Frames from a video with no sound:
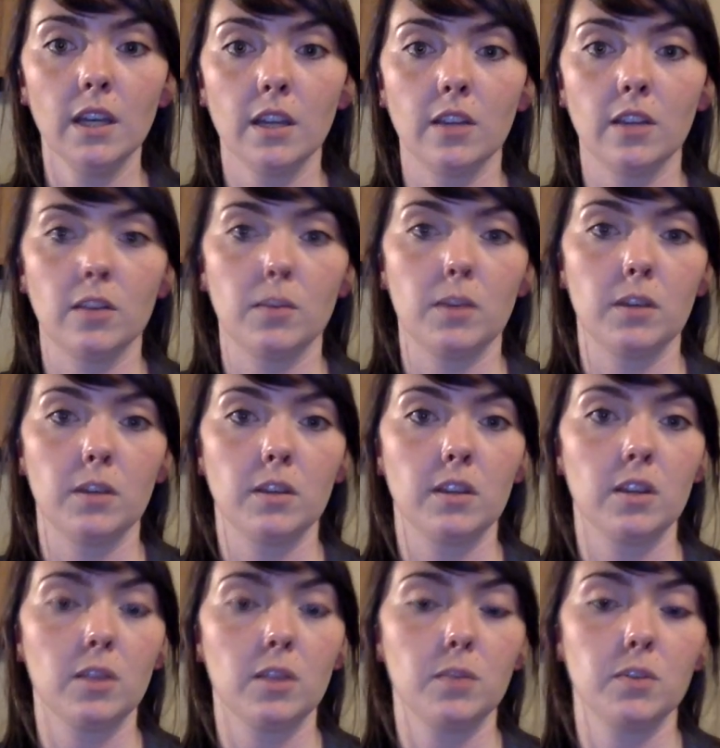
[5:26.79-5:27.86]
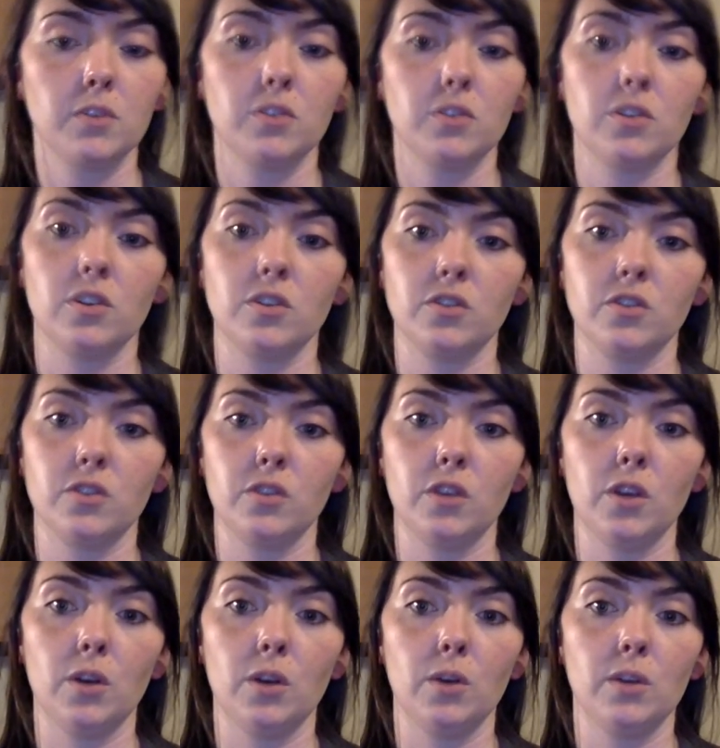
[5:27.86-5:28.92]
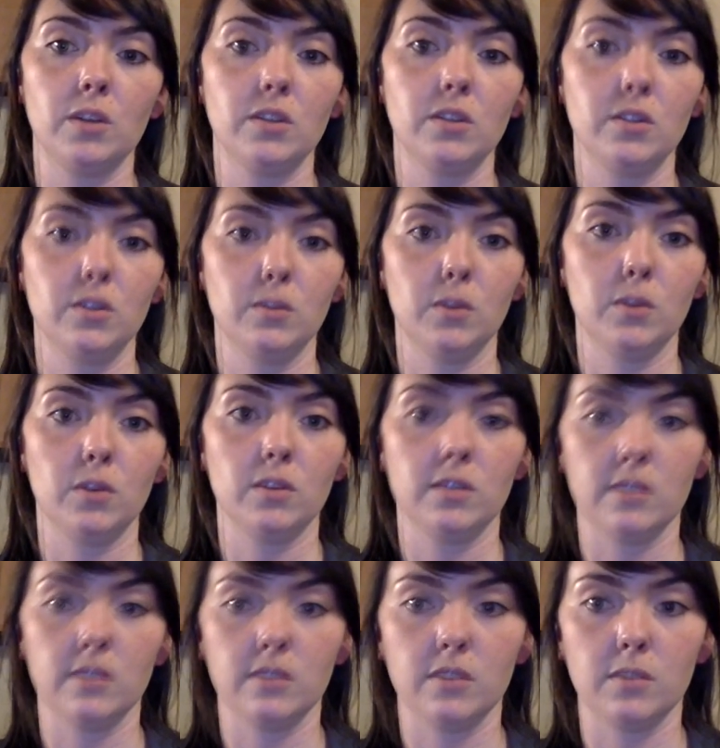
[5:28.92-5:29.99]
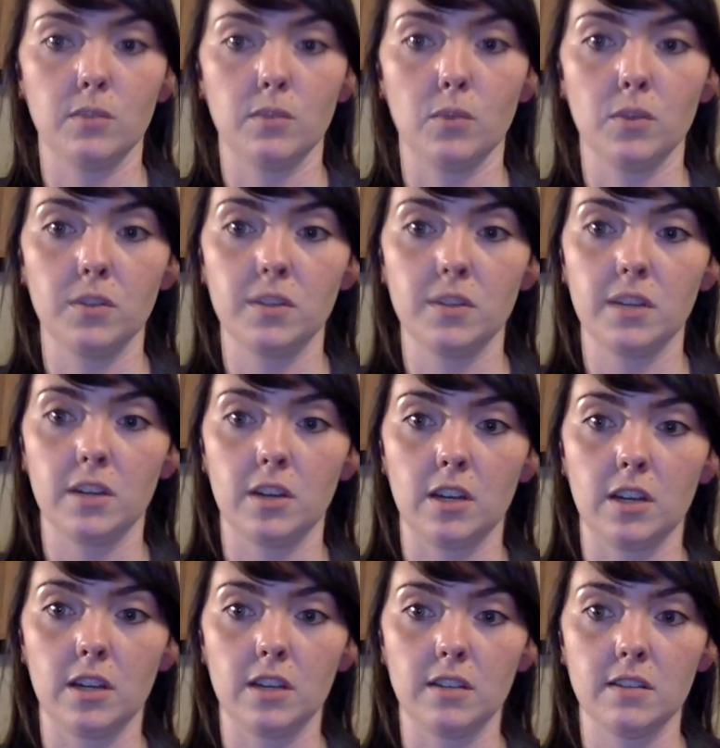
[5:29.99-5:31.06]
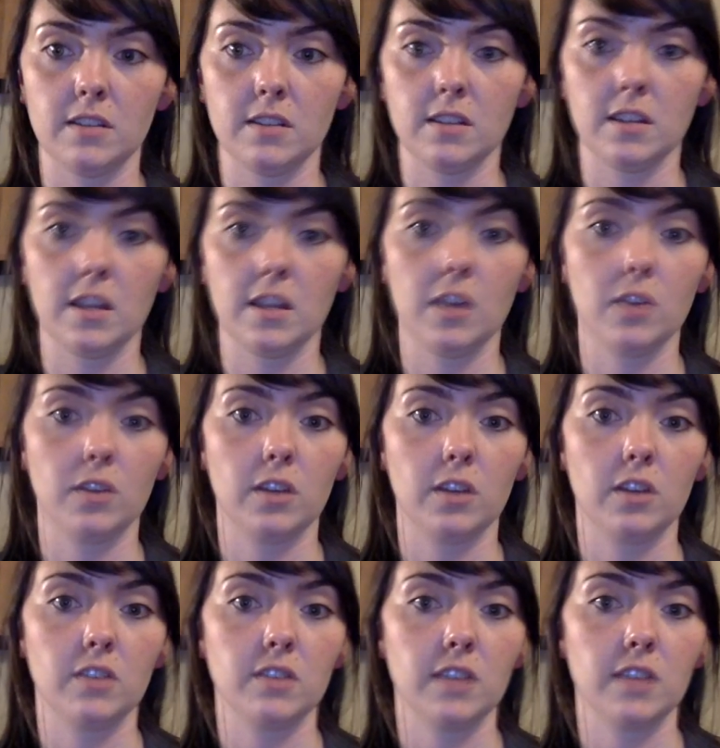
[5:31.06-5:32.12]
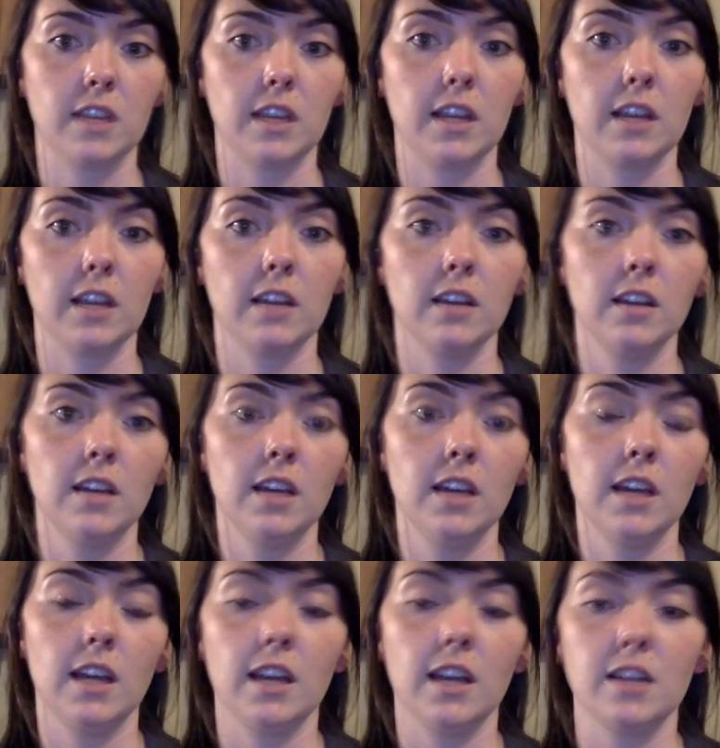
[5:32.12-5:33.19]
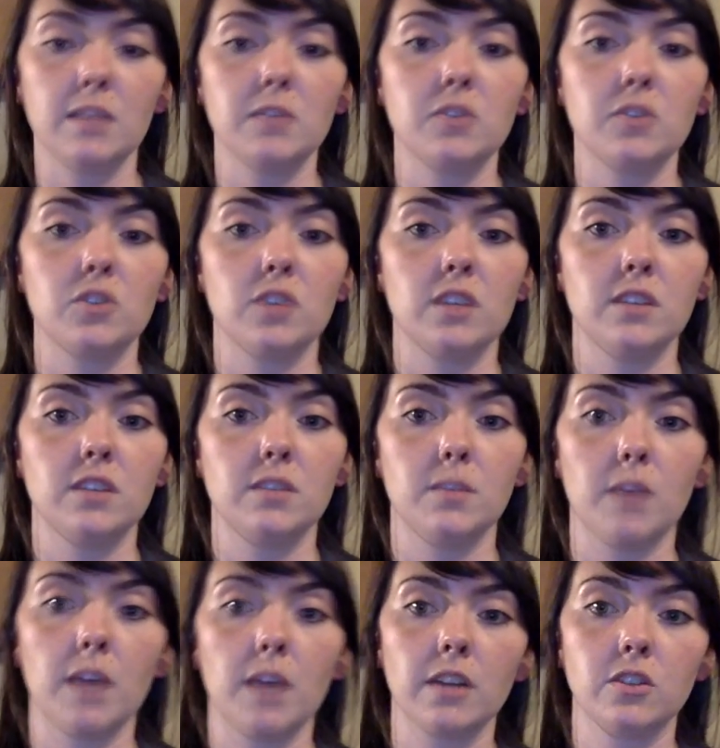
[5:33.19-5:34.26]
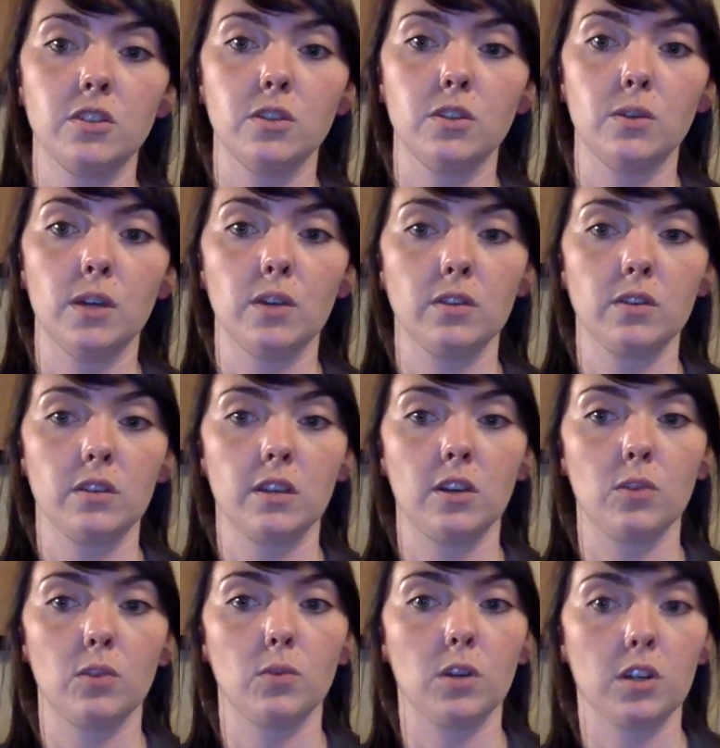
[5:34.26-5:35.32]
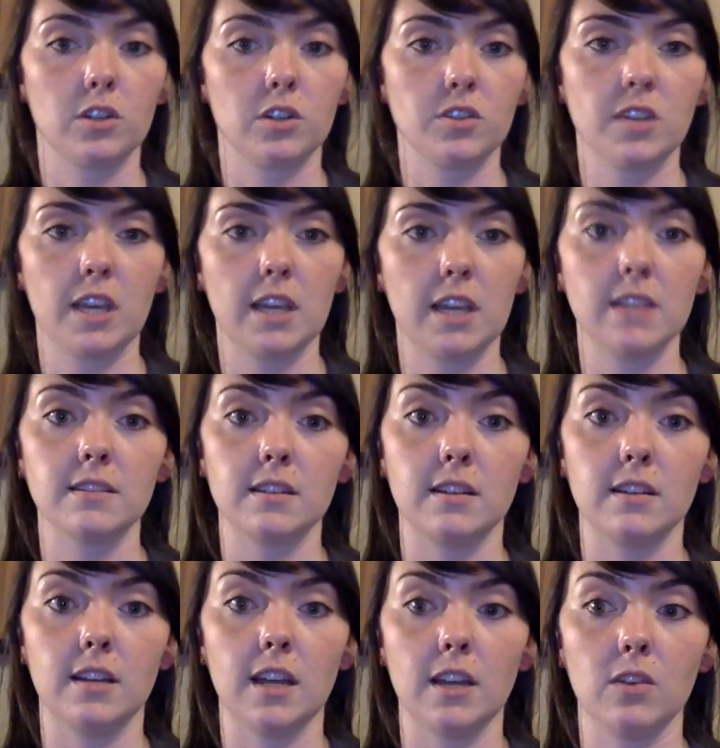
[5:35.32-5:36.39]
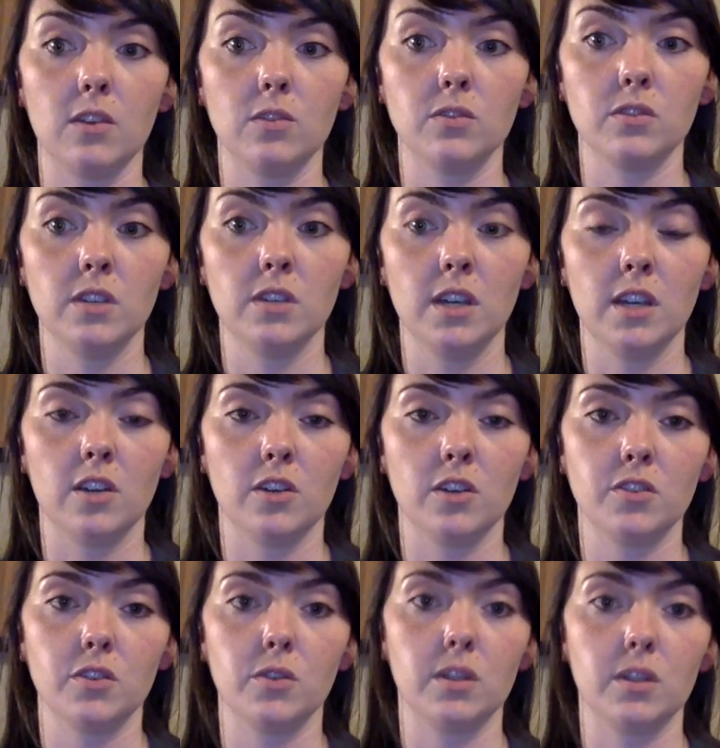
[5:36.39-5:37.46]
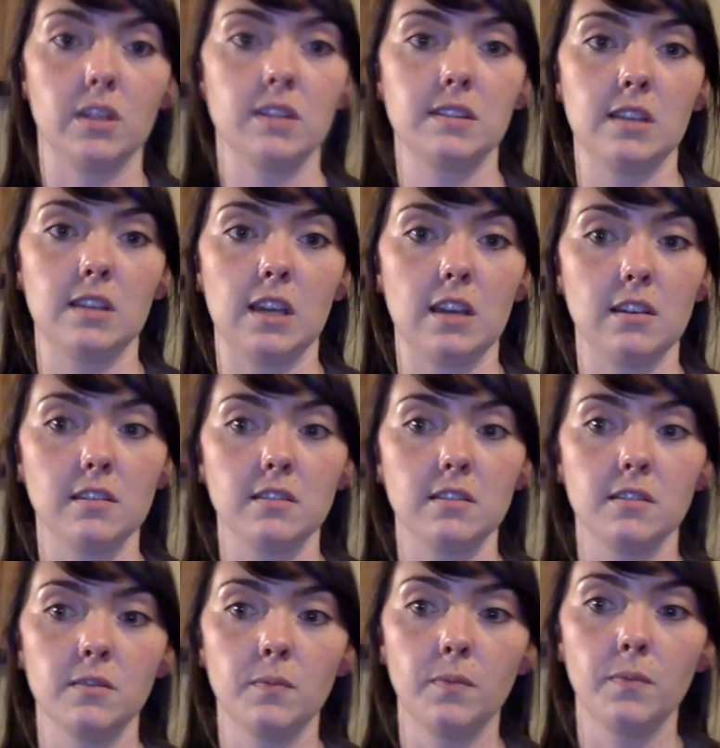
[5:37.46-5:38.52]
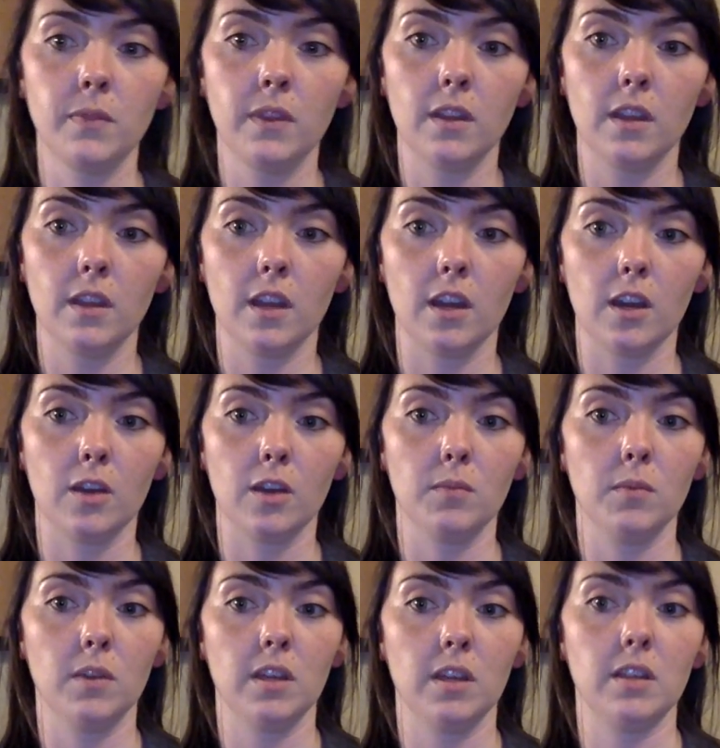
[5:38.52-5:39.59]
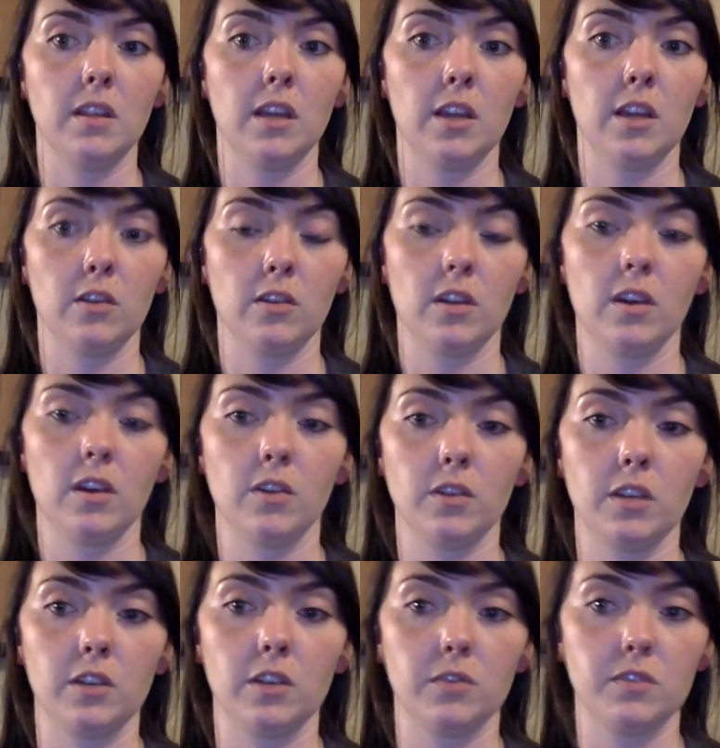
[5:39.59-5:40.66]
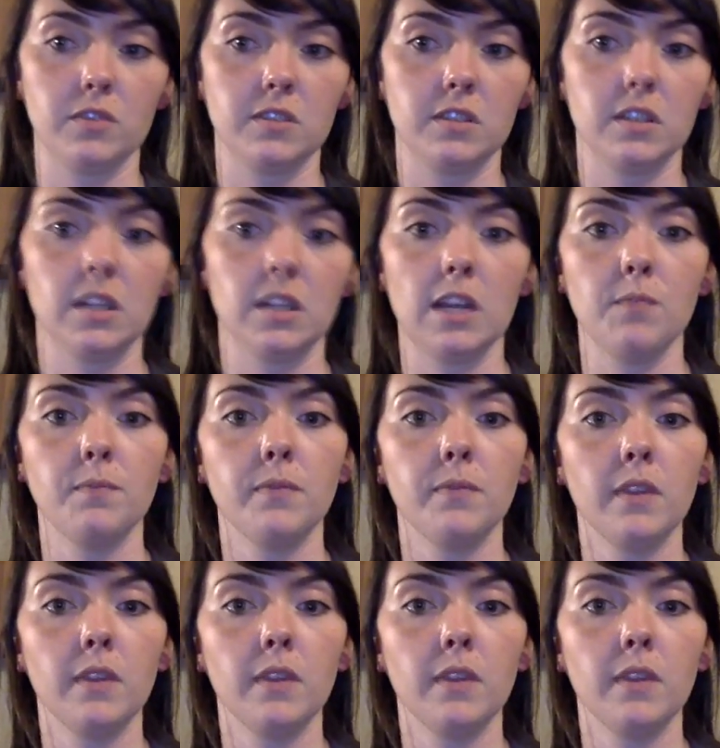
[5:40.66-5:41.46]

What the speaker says: The therapist should also know that Pseudomonas lives in moist areas in the healthcare setting and has been traced back to healthcare workers' hands and nails, and also in the sinks in the healthcare facility.